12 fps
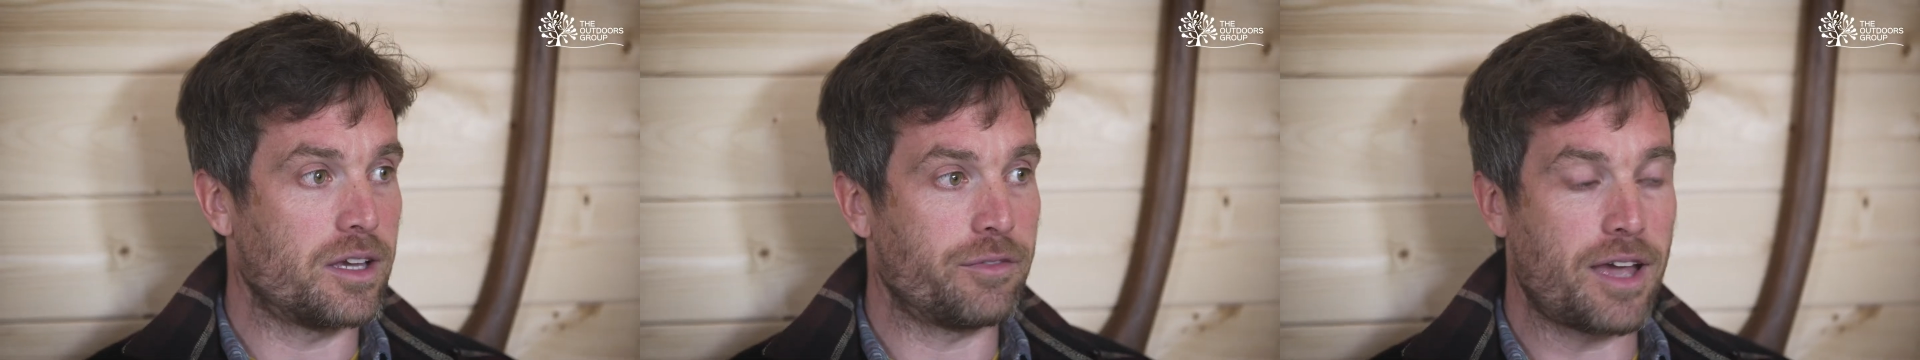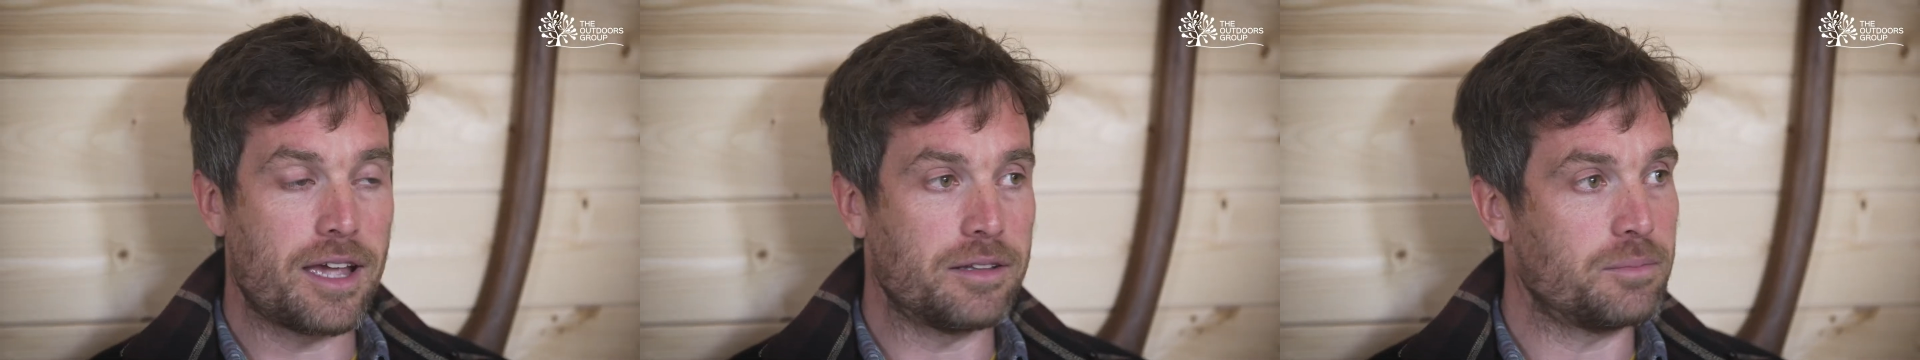If
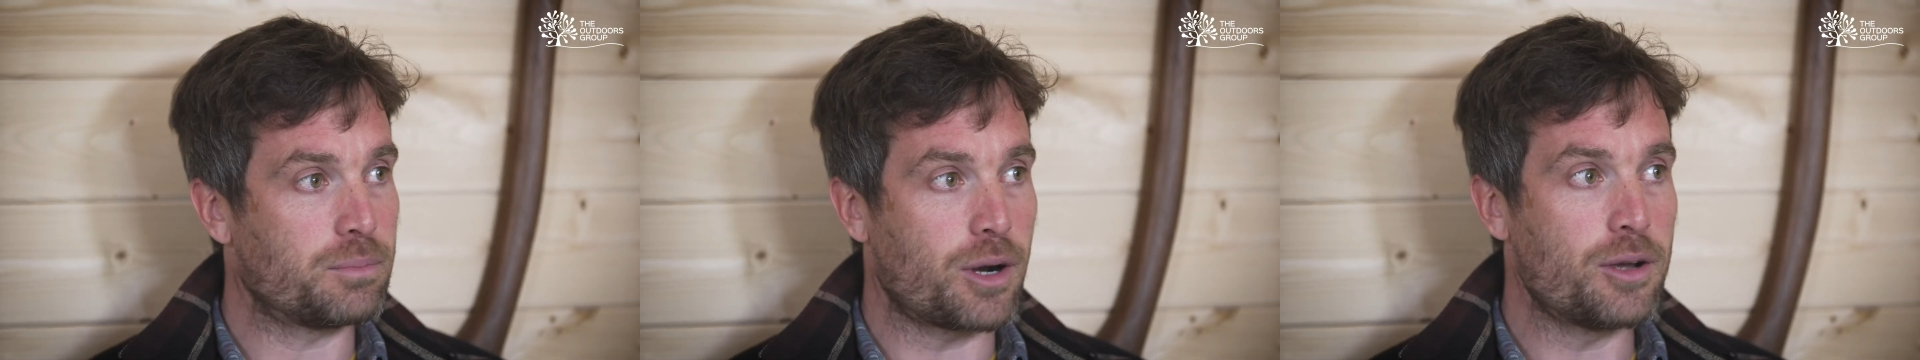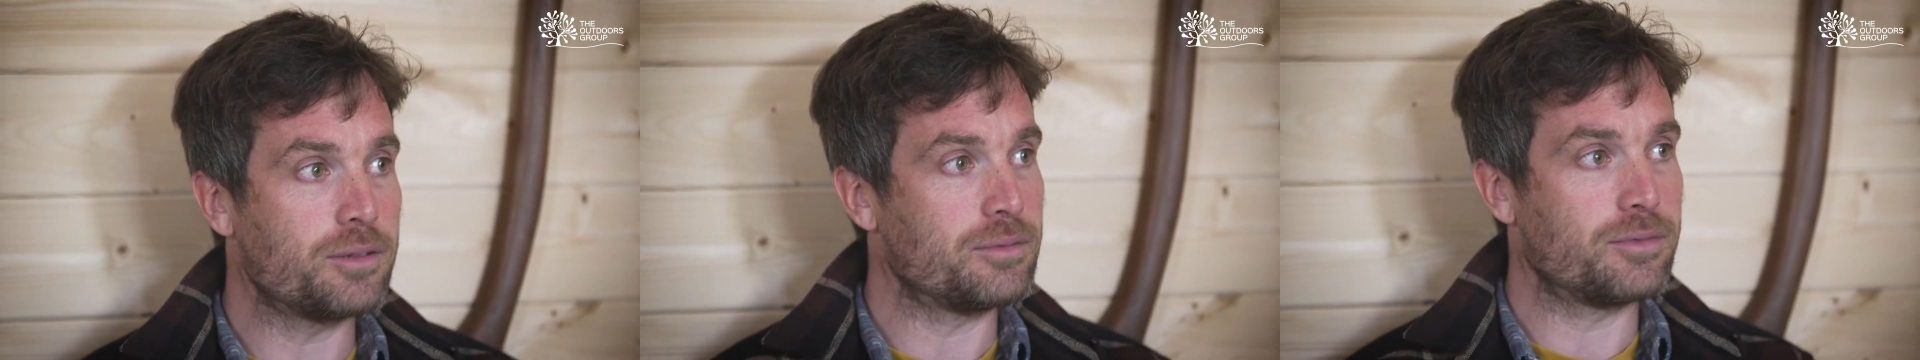it ain't
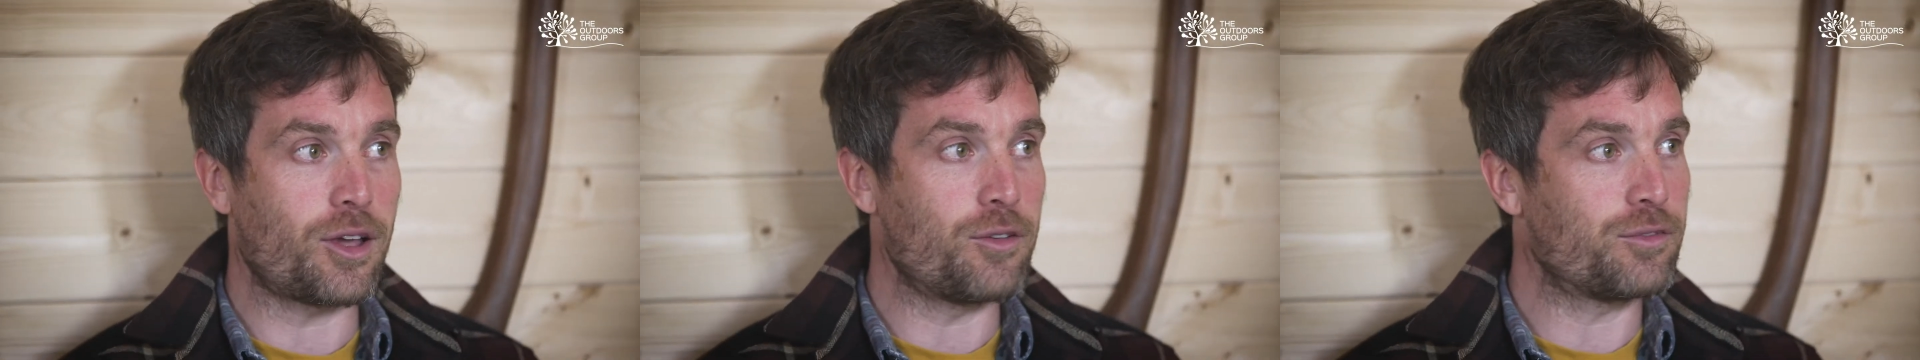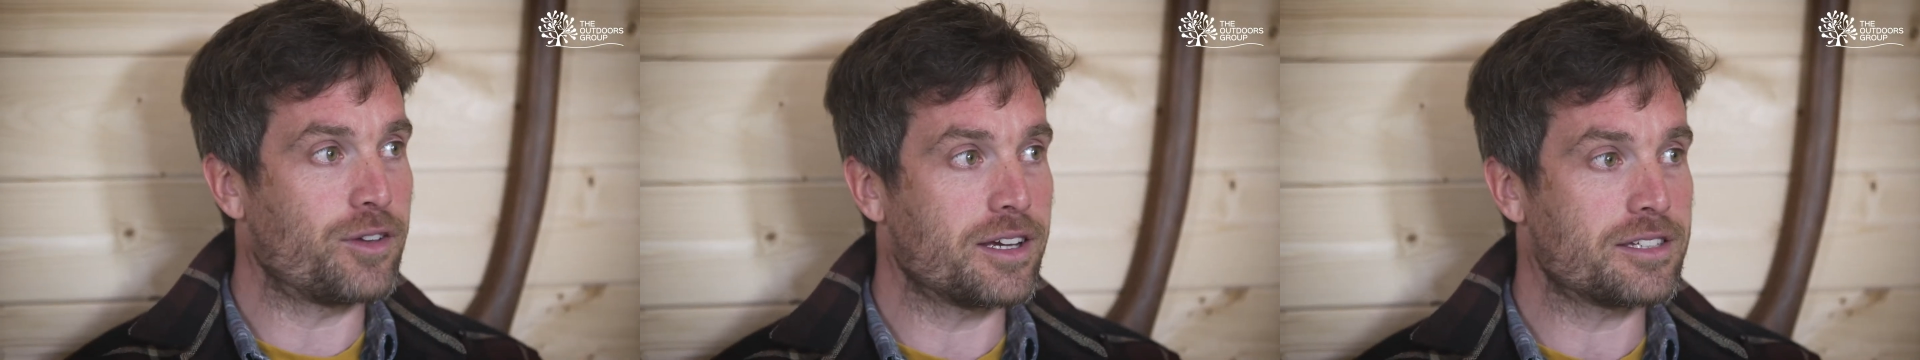broke,
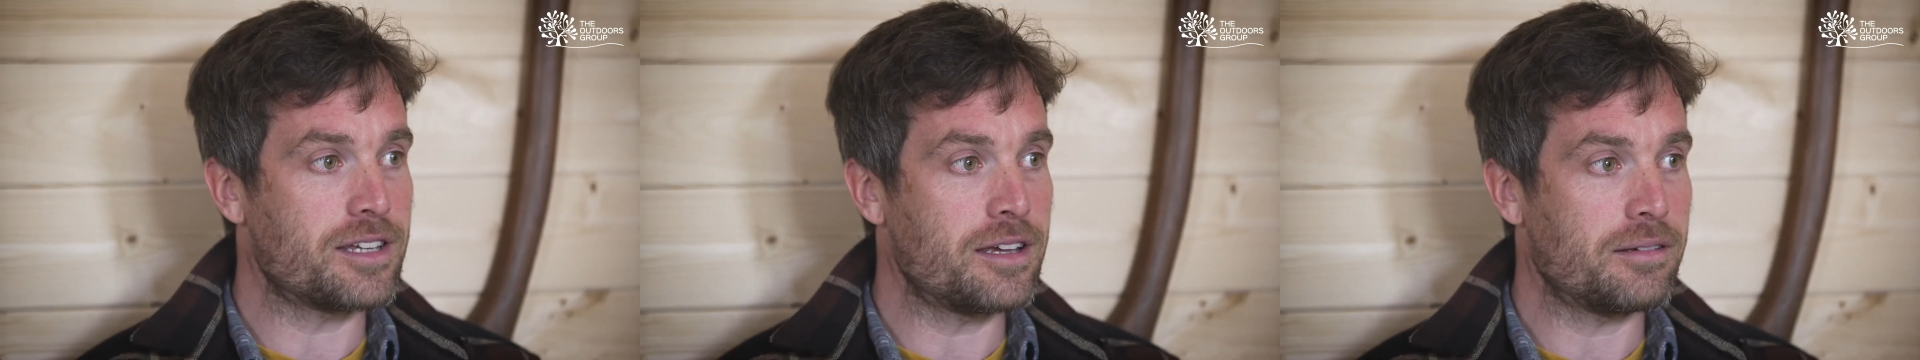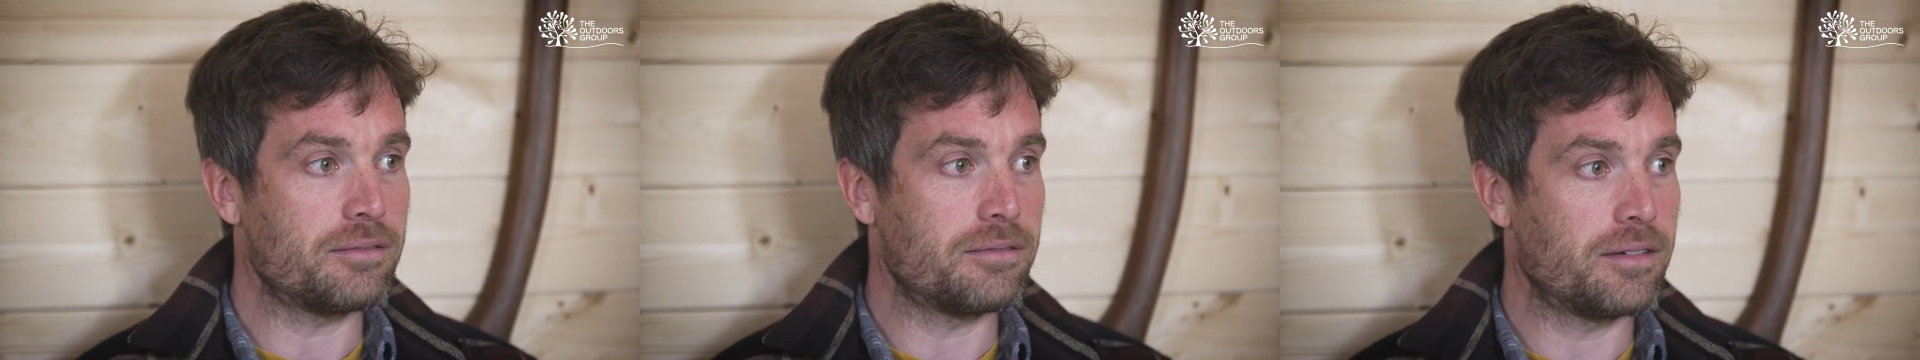don't fix
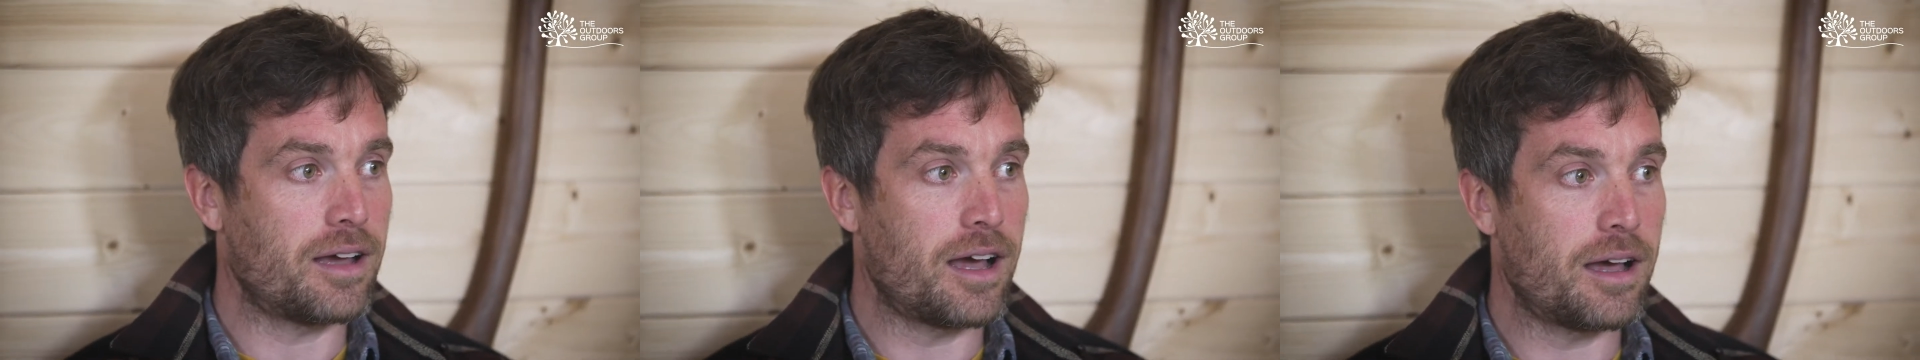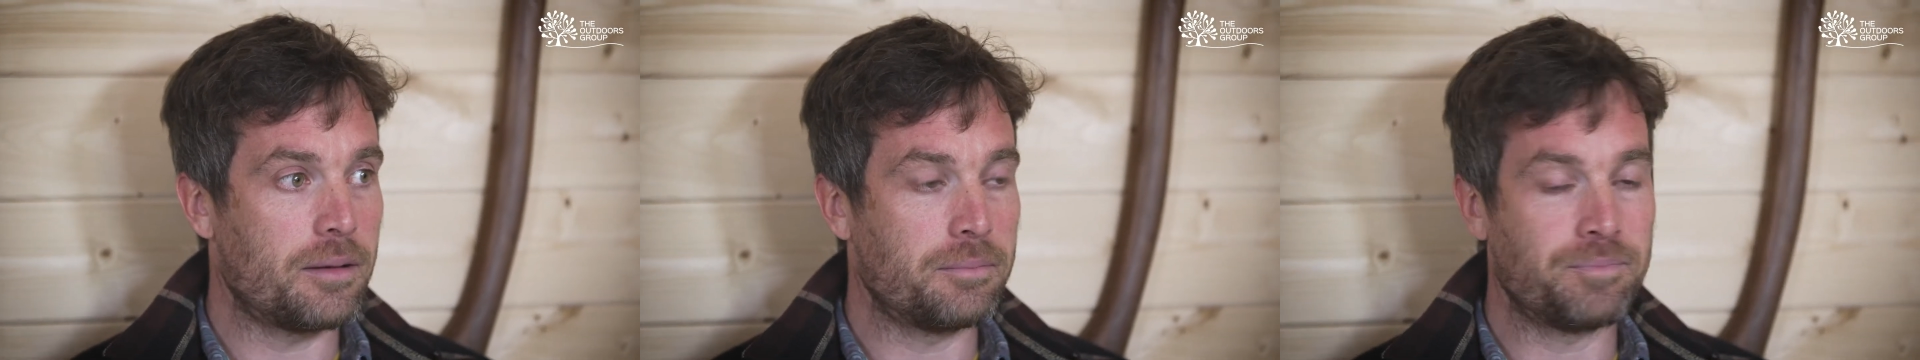it.
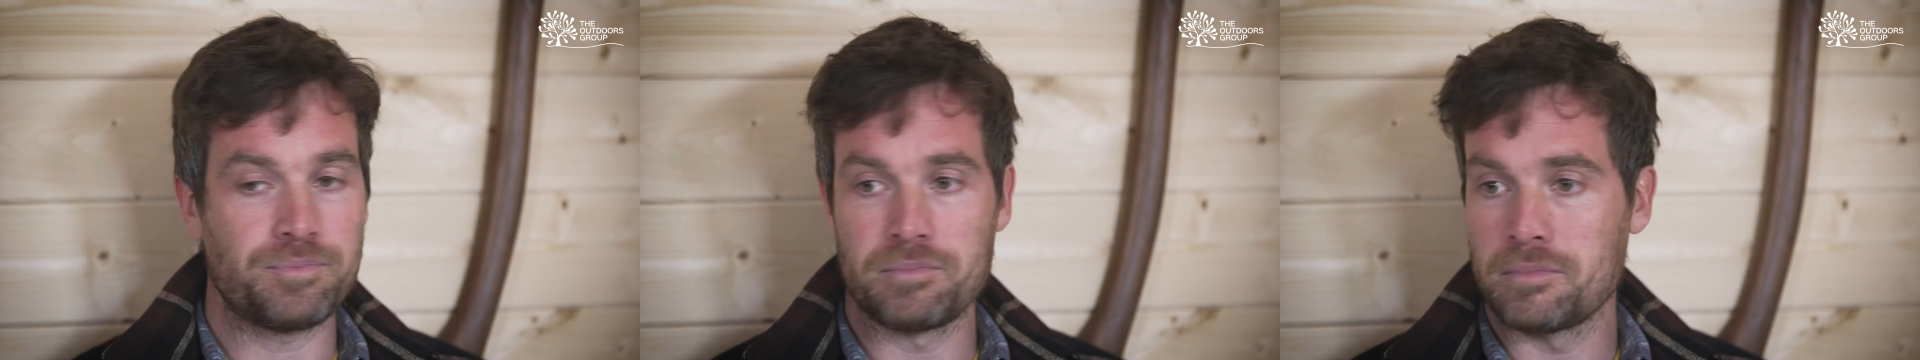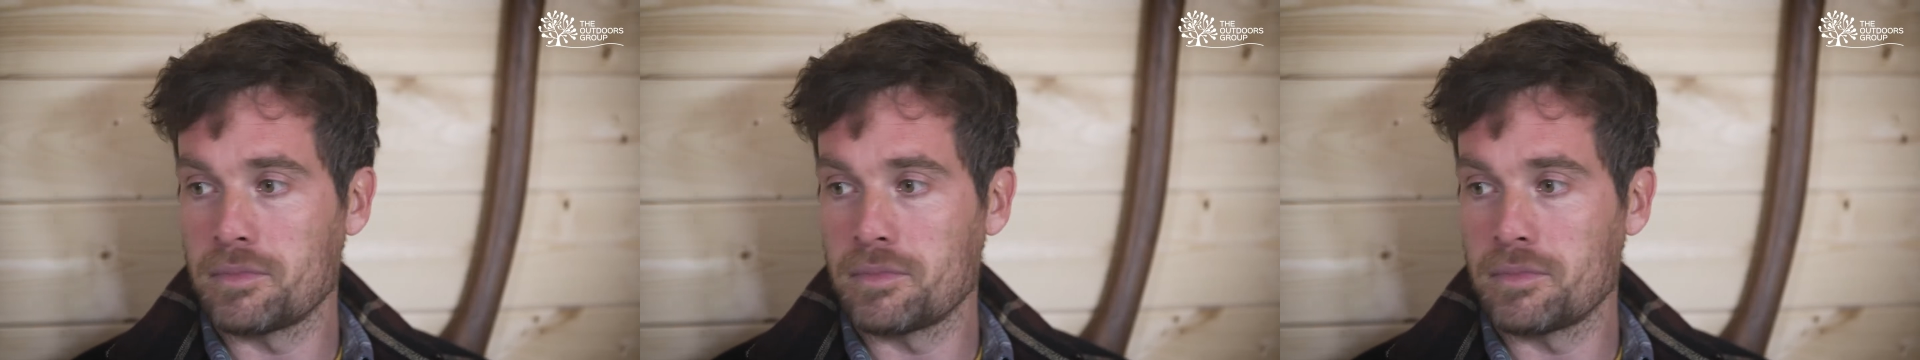Mm-hmm.